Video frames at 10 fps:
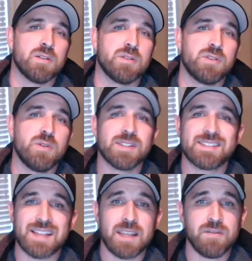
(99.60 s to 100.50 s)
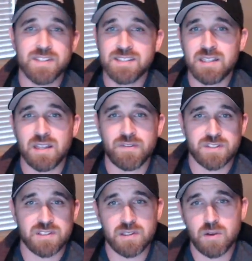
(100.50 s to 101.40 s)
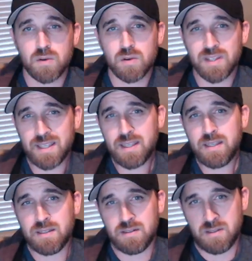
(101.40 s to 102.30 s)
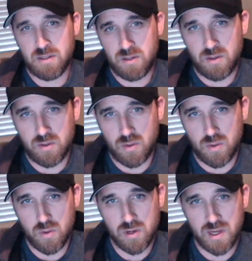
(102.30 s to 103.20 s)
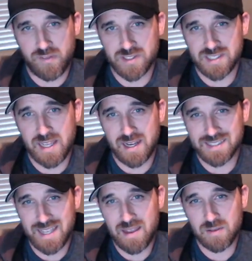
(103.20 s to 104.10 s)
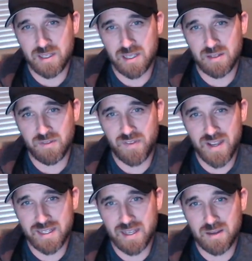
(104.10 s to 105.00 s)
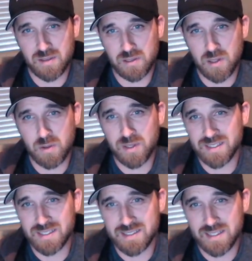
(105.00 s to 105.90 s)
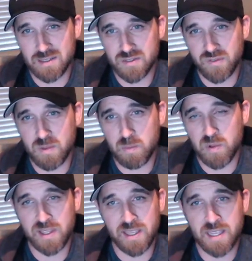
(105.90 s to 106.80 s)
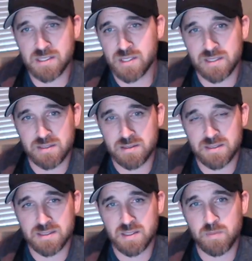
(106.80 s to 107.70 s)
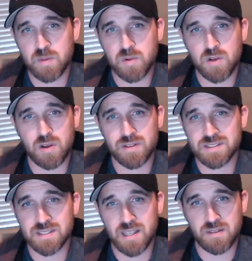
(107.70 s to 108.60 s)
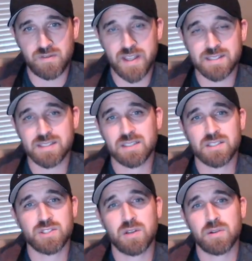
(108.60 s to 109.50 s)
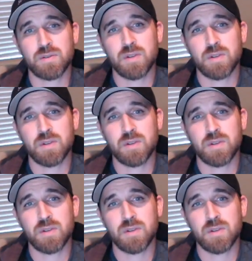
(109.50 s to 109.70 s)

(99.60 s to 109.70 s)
do a site visit if it's a local gig, or if it's an out-of-town gig, find out the load-in details from the booking agent. And some people call this advancing the show.